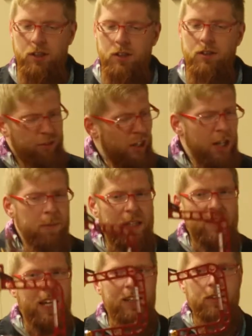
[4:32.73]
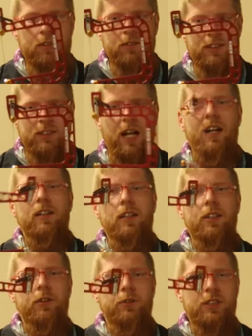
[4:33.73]
I think I made the handle
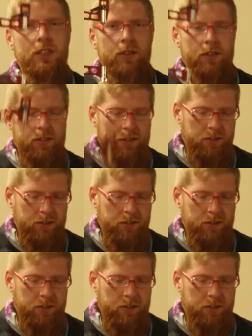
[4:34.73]
entirely using